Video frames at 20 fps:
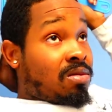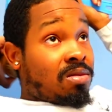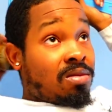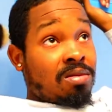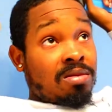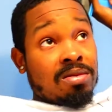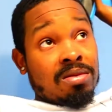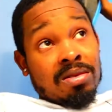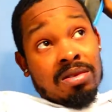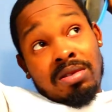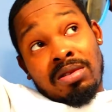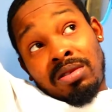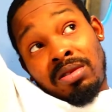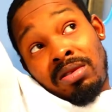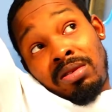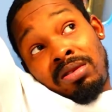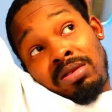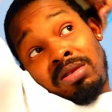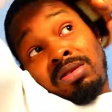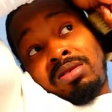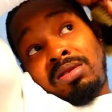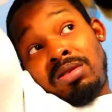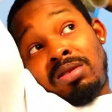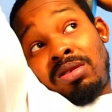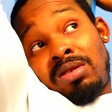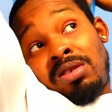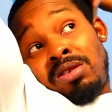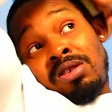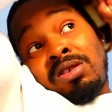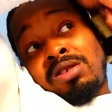know what I'm saying?
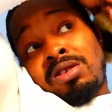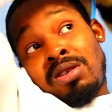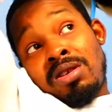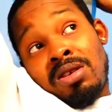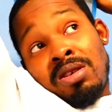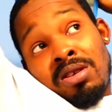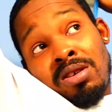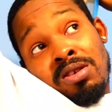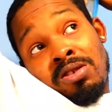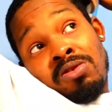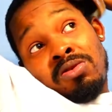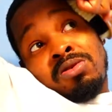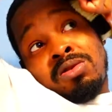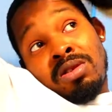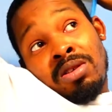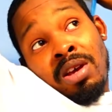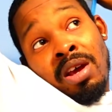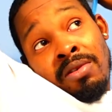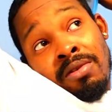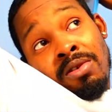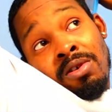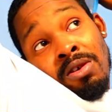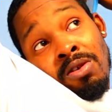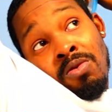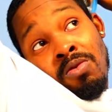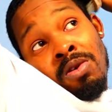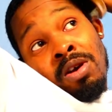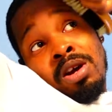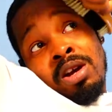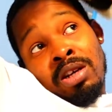Usually after I
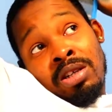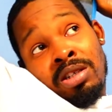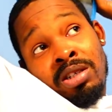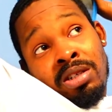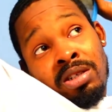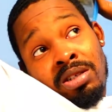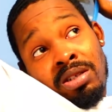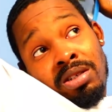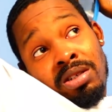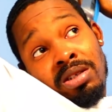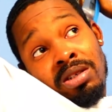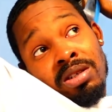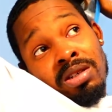wash it,